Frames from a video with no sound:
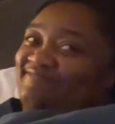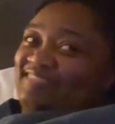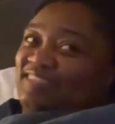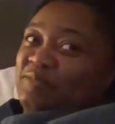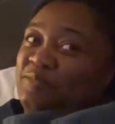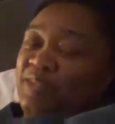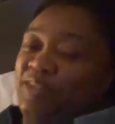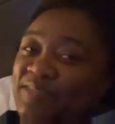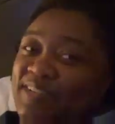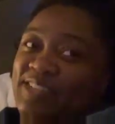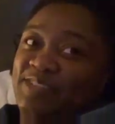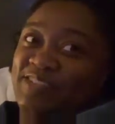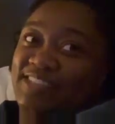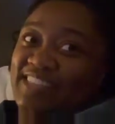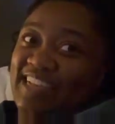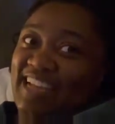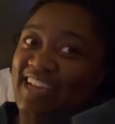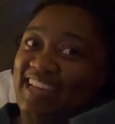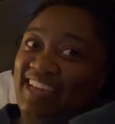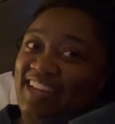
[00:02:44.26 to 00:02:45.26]
Pretty much we're
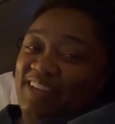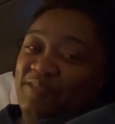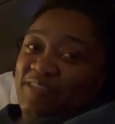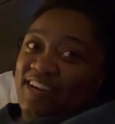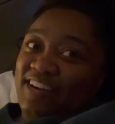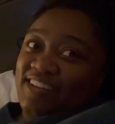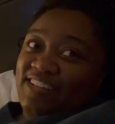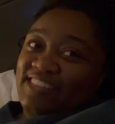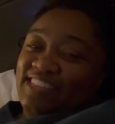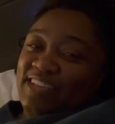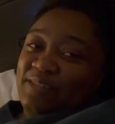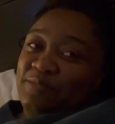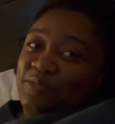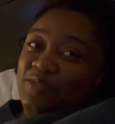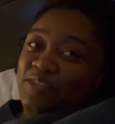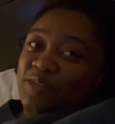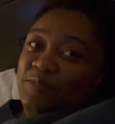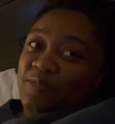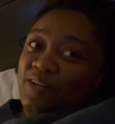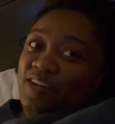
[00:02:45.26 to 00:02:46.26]
staying in. We're gonna go see a movie
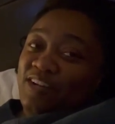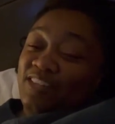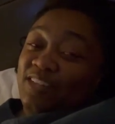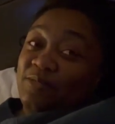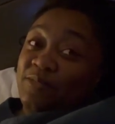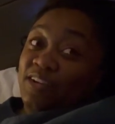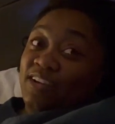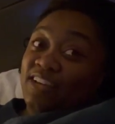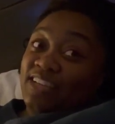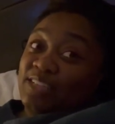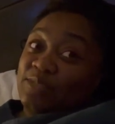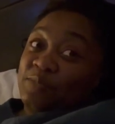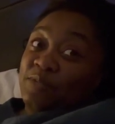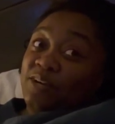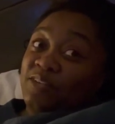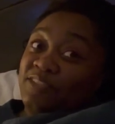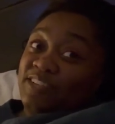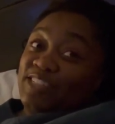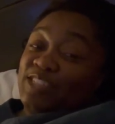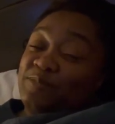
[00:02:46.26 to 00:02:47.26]
tomorrow, then we're gonna explore
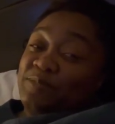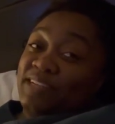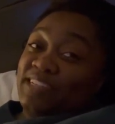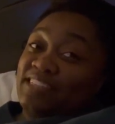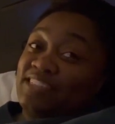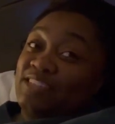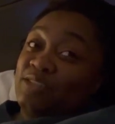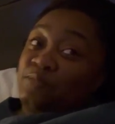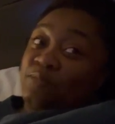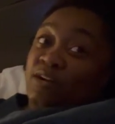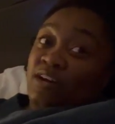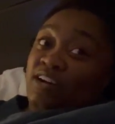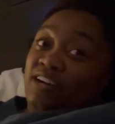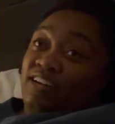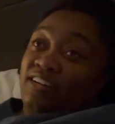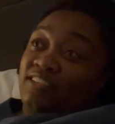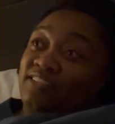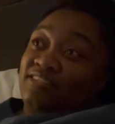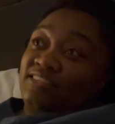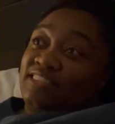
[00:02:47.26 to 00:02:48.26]
Richmond
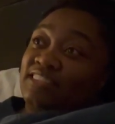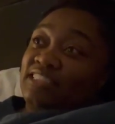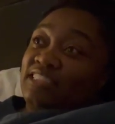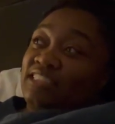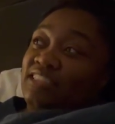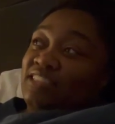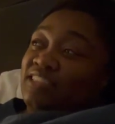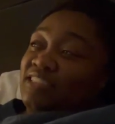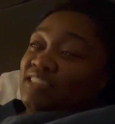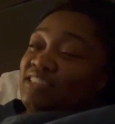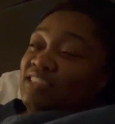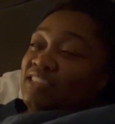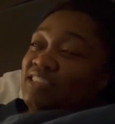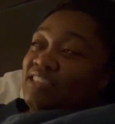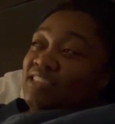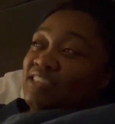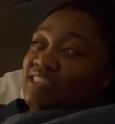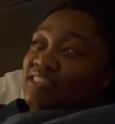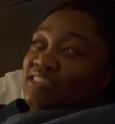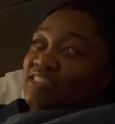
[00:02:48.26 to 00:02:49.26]
tomorrow.
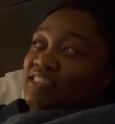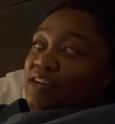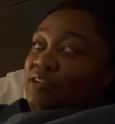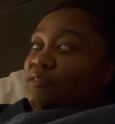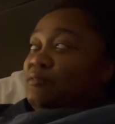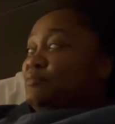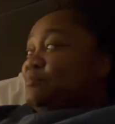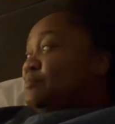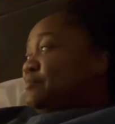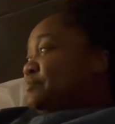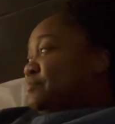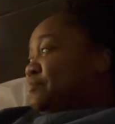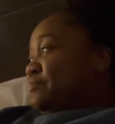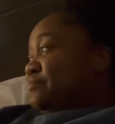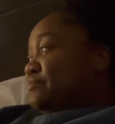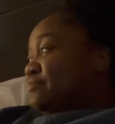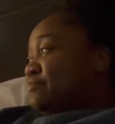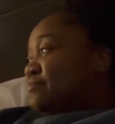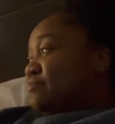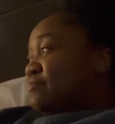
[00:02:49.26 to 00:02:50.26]
So
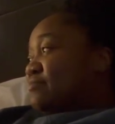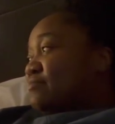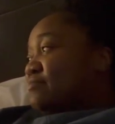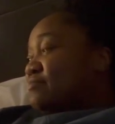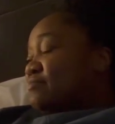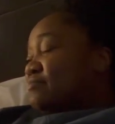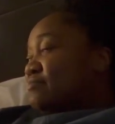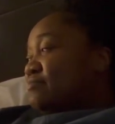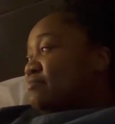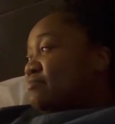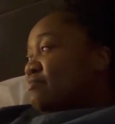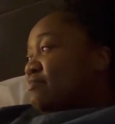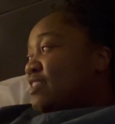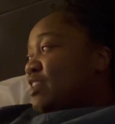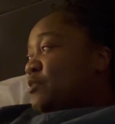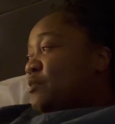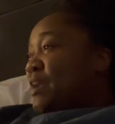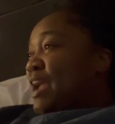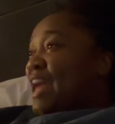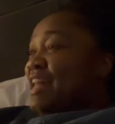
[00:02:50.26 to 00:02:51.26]

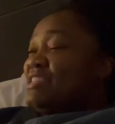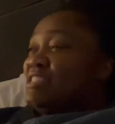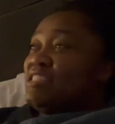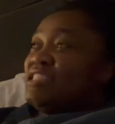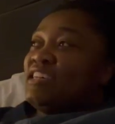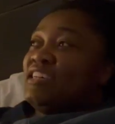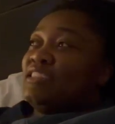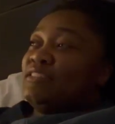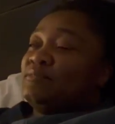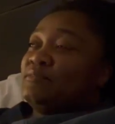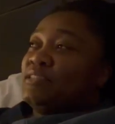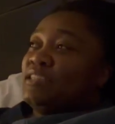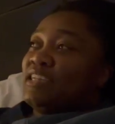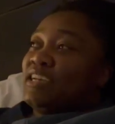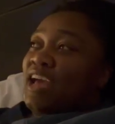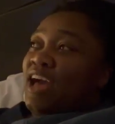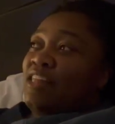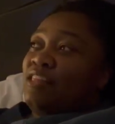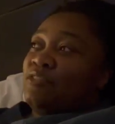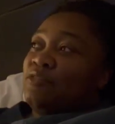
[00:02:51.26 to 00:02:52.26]
we had some
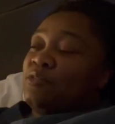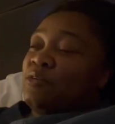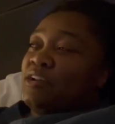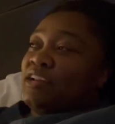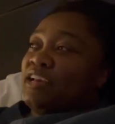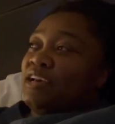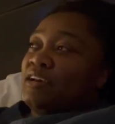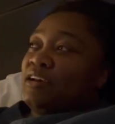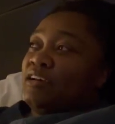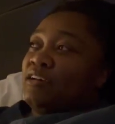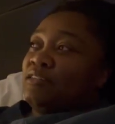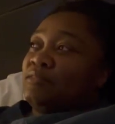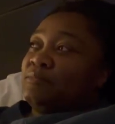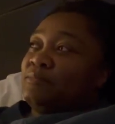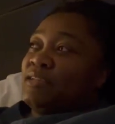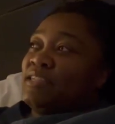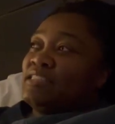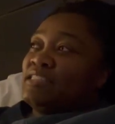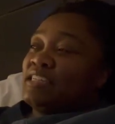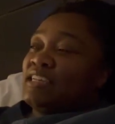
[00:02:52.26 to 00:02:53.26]
California
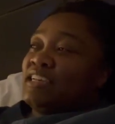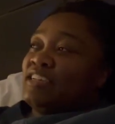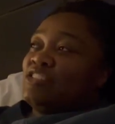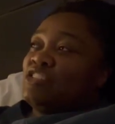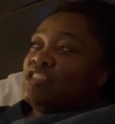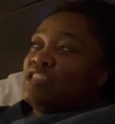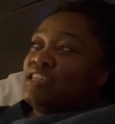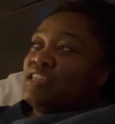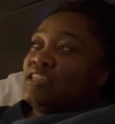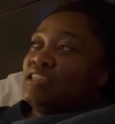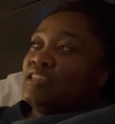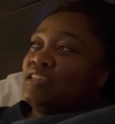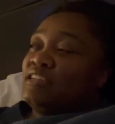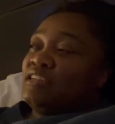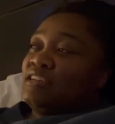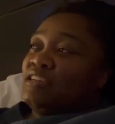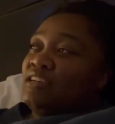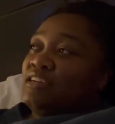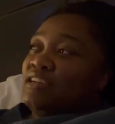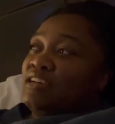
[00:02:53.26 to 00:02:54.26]
Pizza Kitchen,
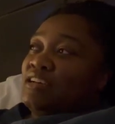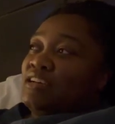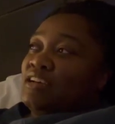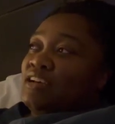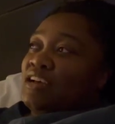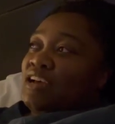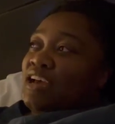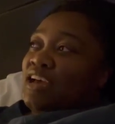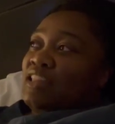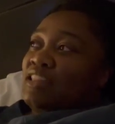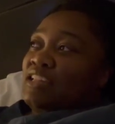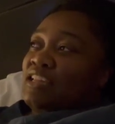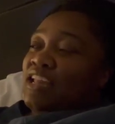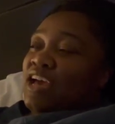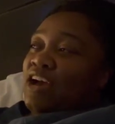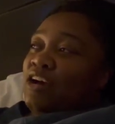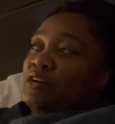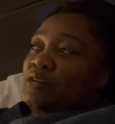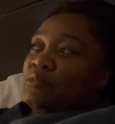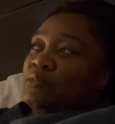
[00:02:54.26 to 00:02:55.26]
and then
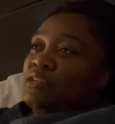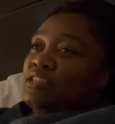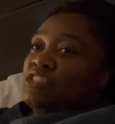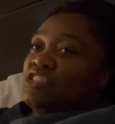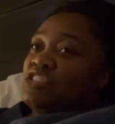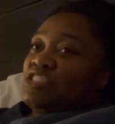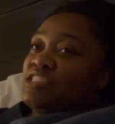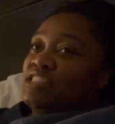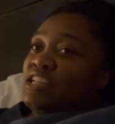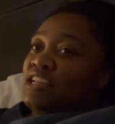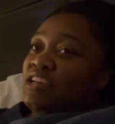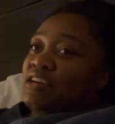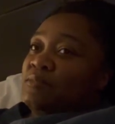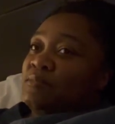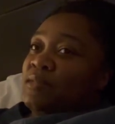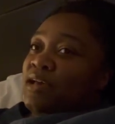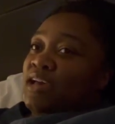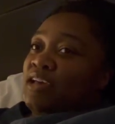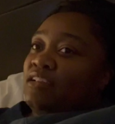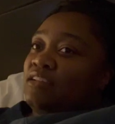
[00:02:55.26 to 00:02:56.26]
now we're just sitting in
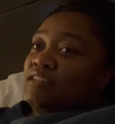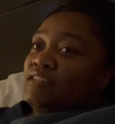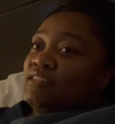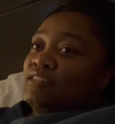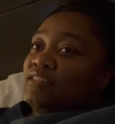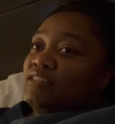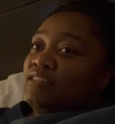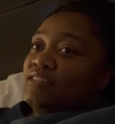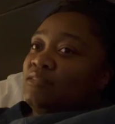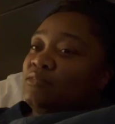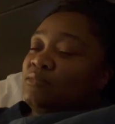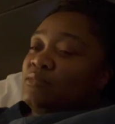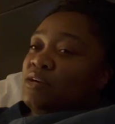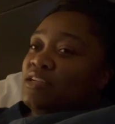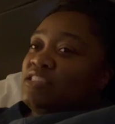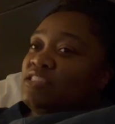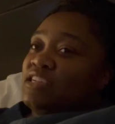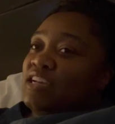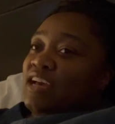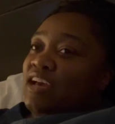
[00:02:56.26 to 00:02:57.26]
bed watching